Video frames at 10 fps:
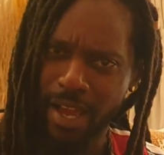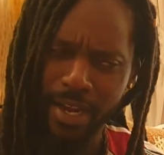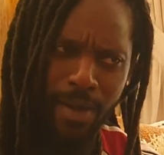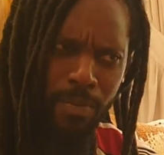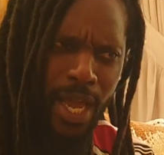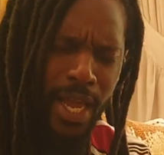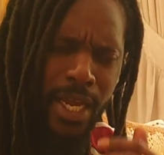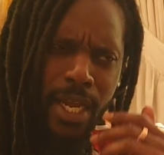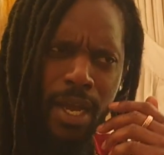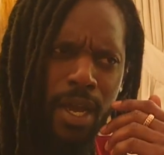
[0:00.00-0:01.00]
And I'm
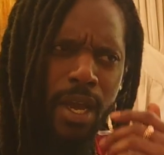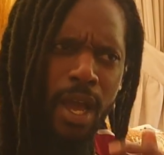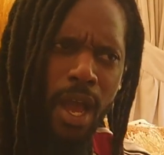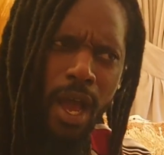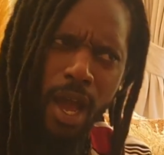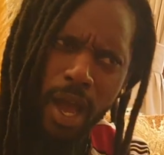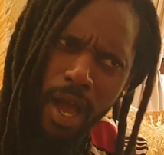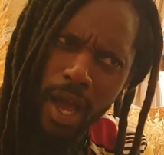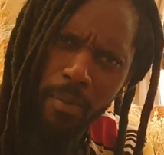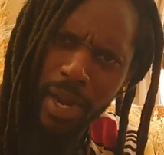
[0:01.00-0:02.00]

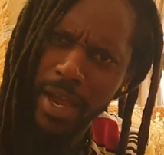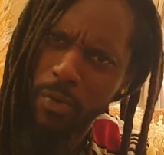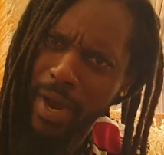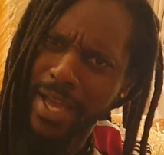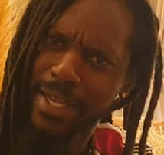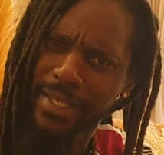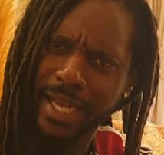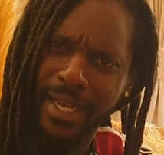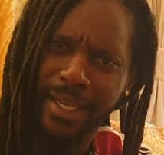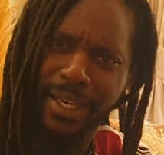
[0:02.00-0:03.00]
like, wait a
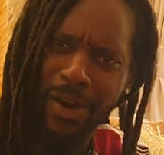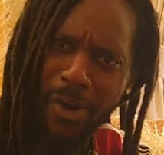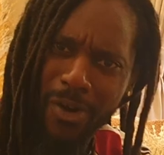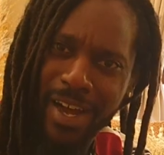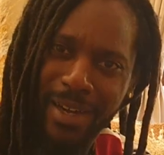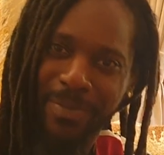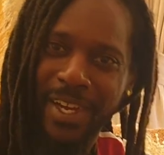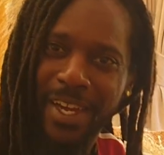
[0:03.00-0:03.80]
second, hold up.